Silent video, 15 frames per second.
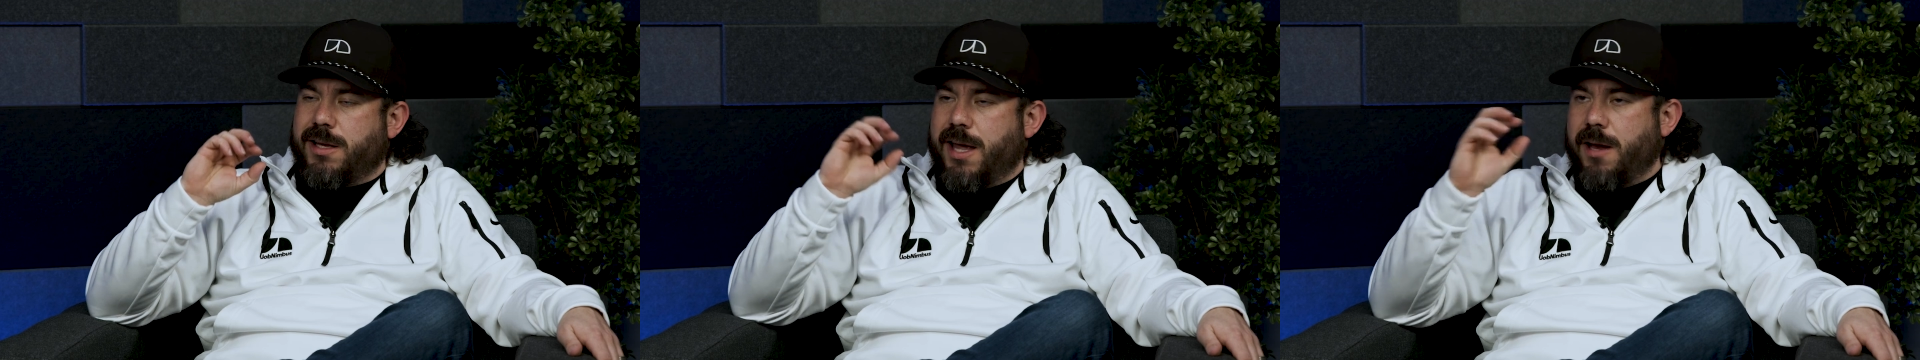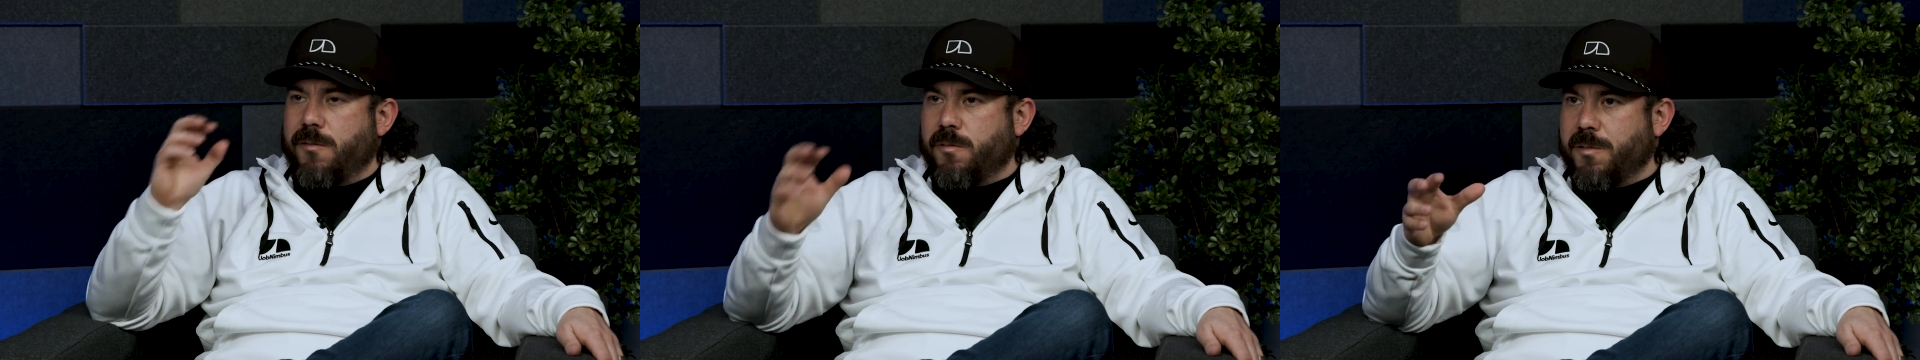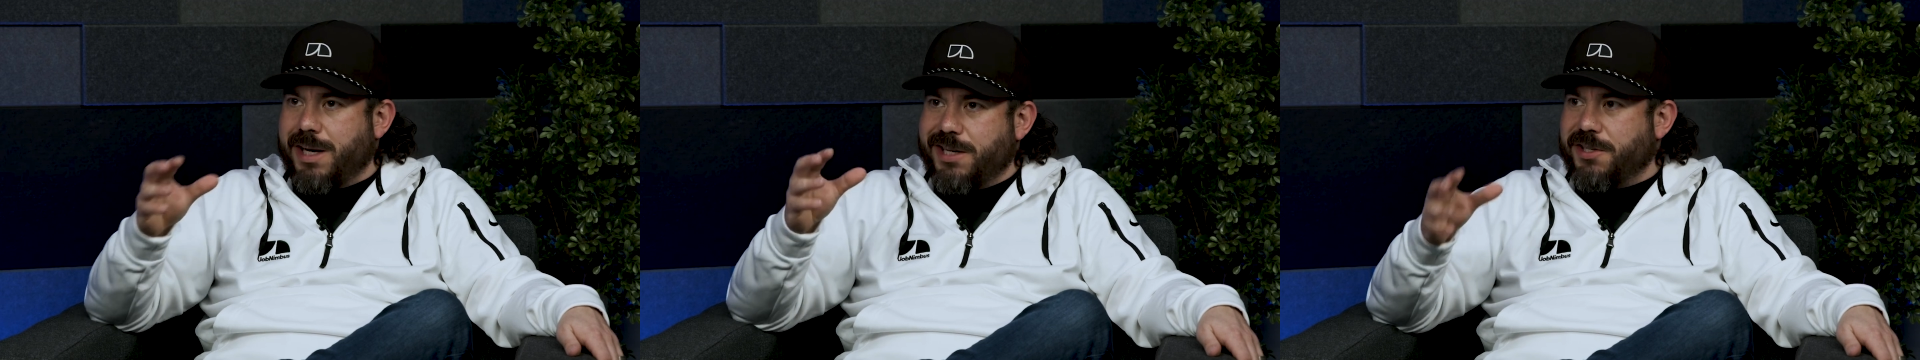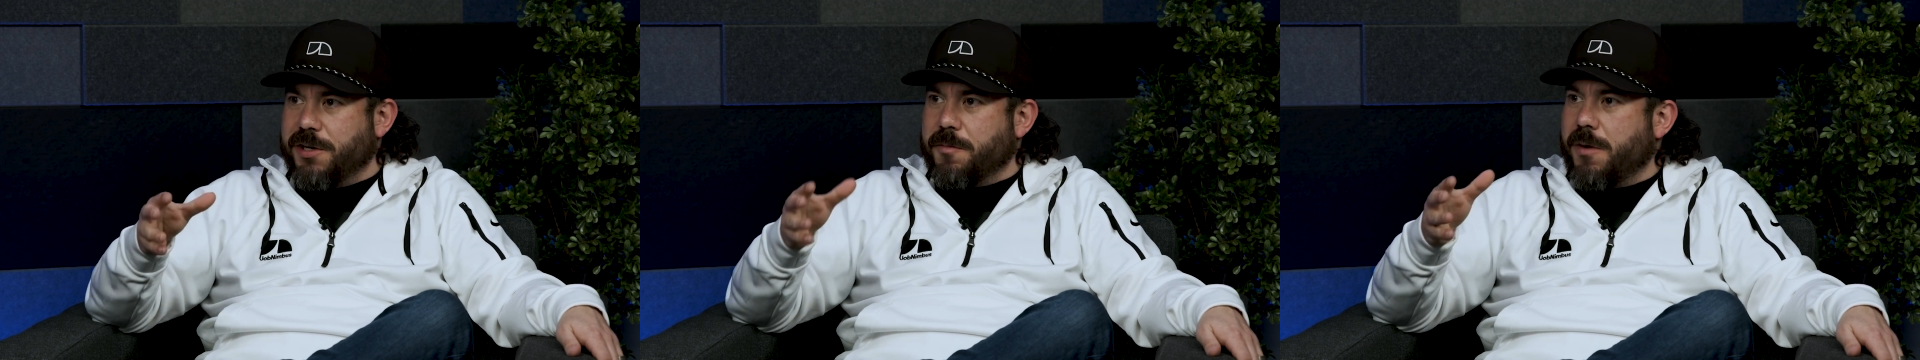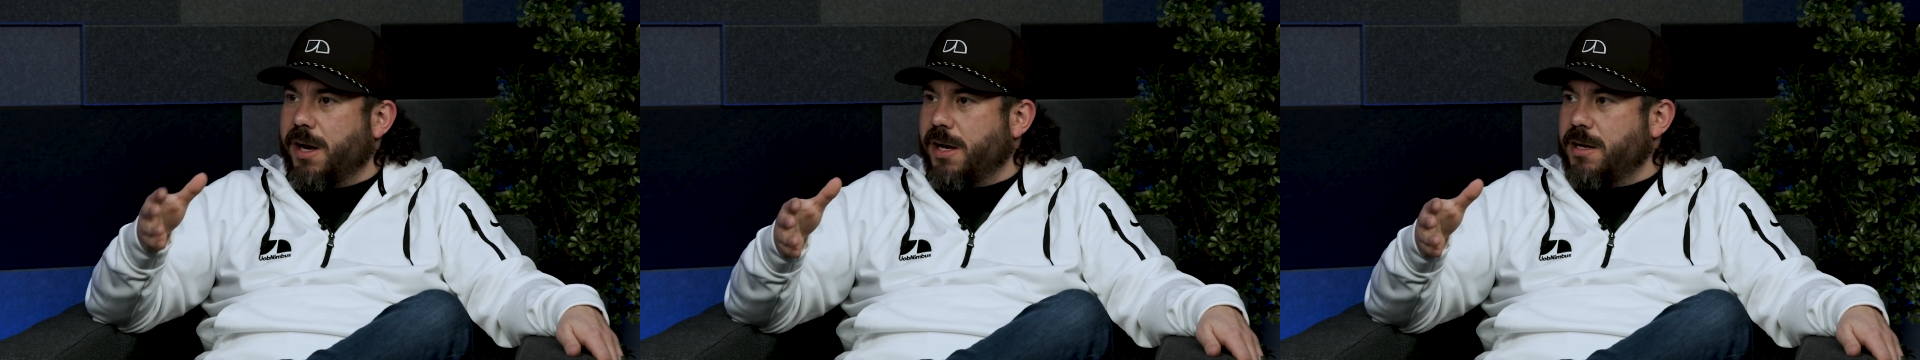can't read your
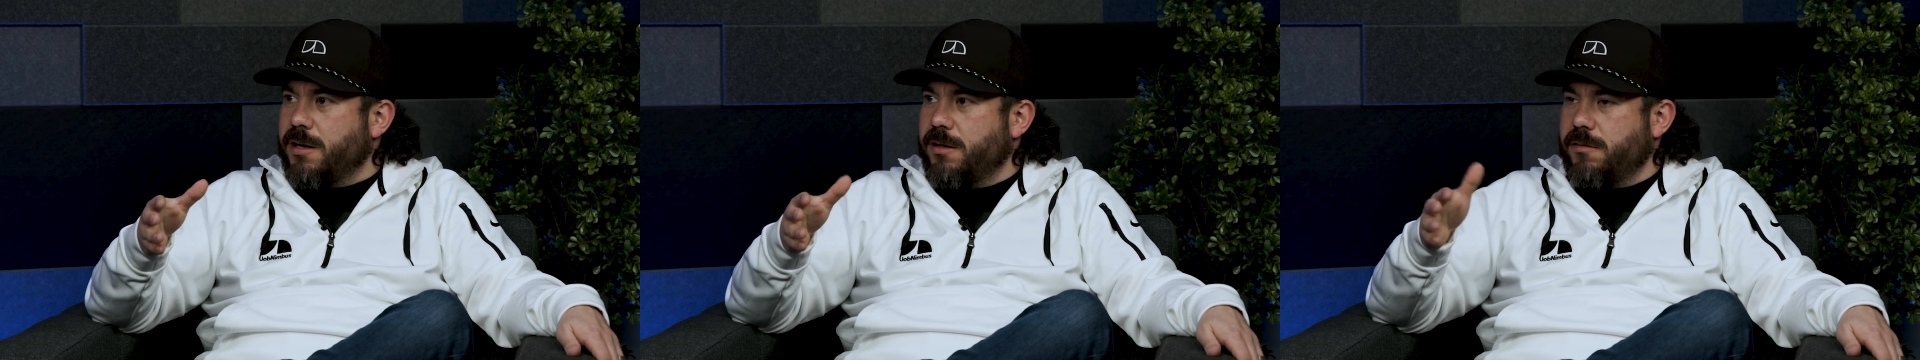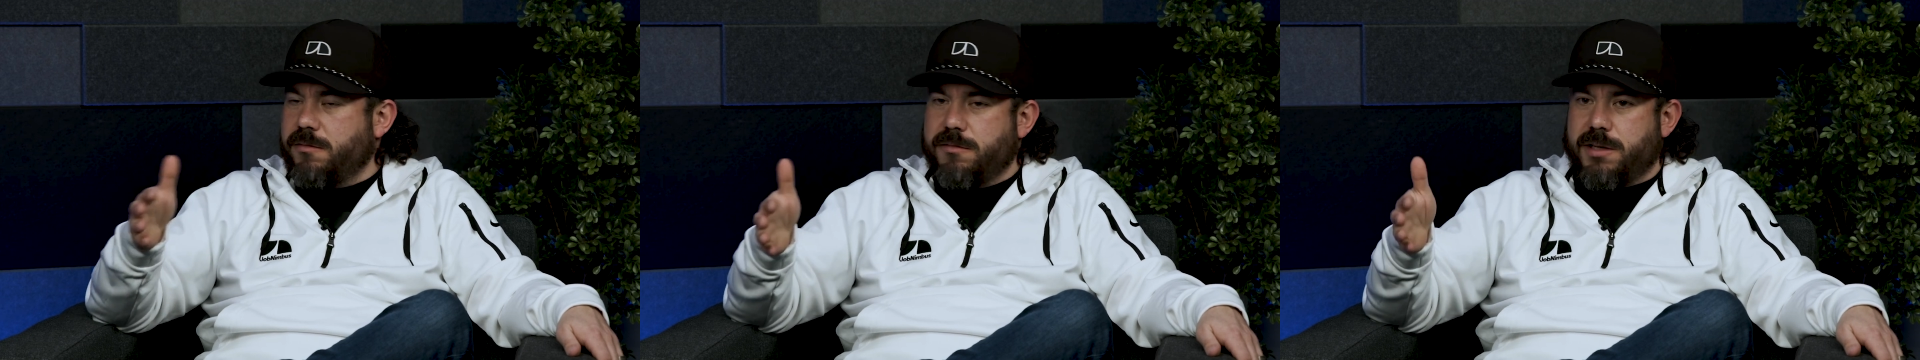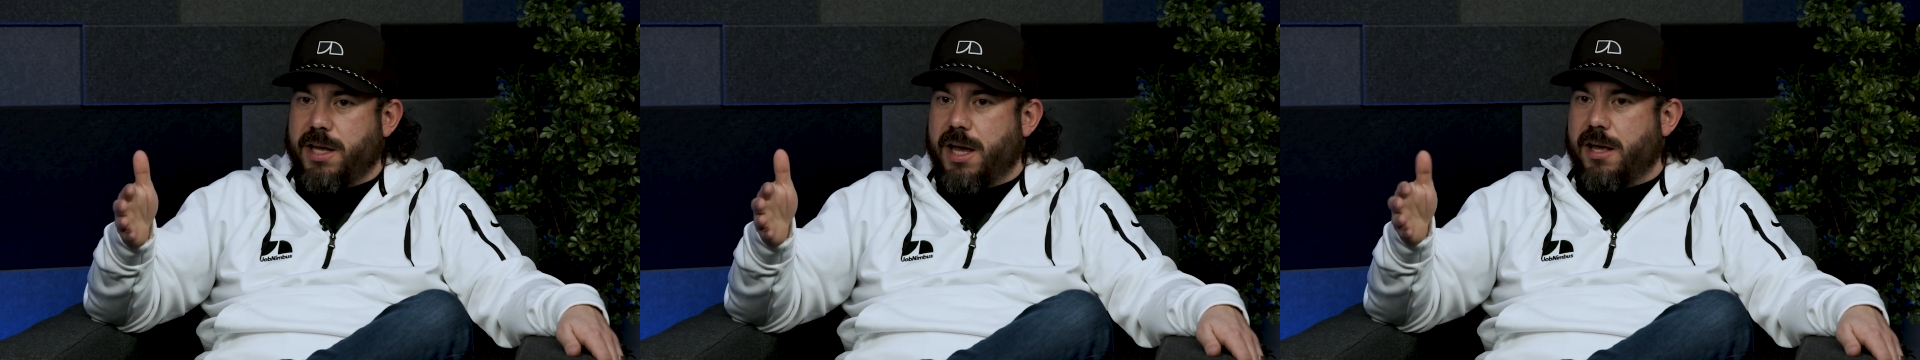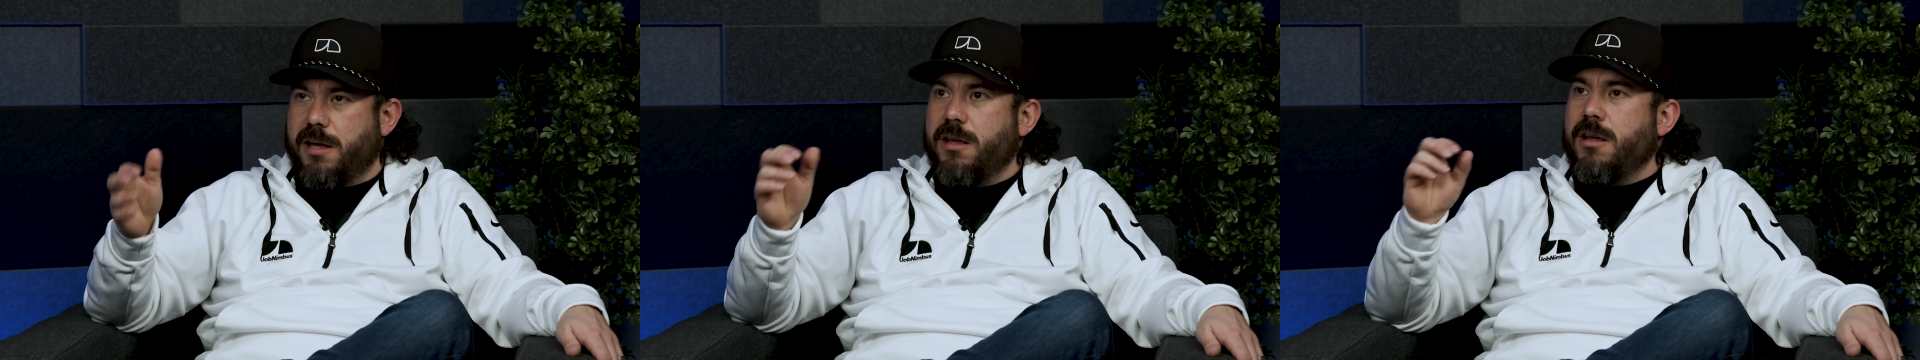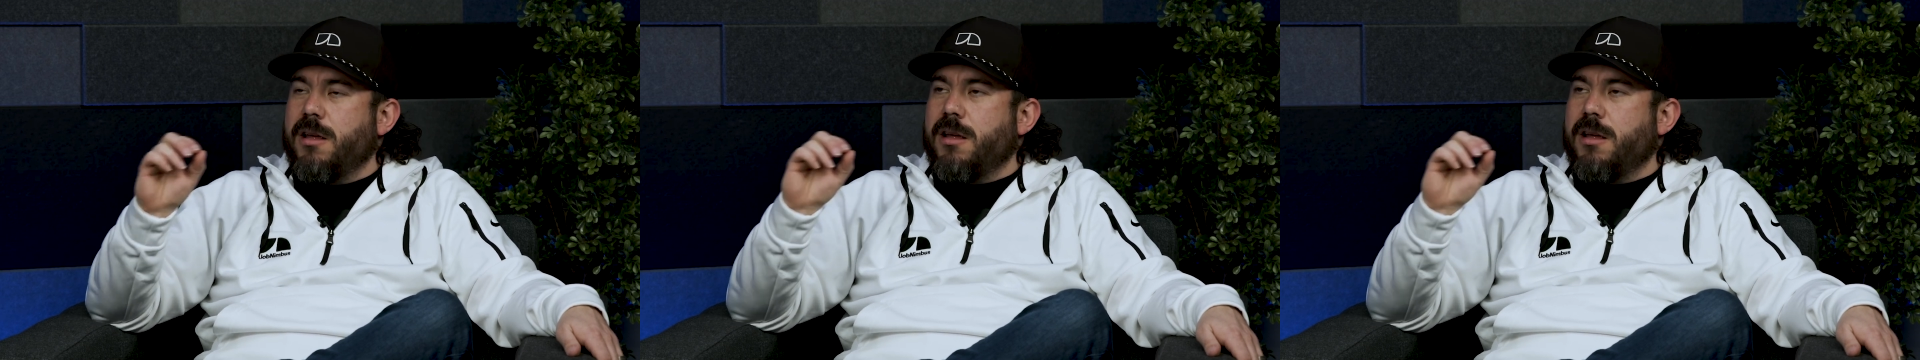mind yet.